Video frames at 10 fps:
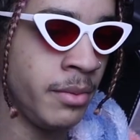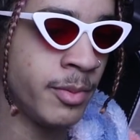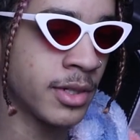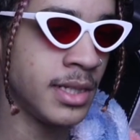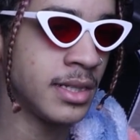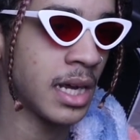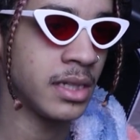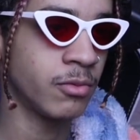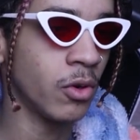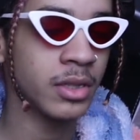Maybe because he's
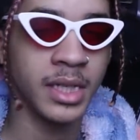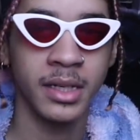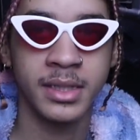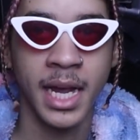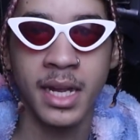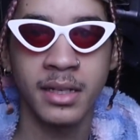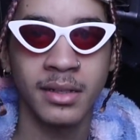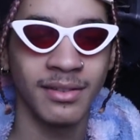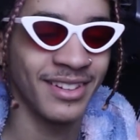like, what, 10?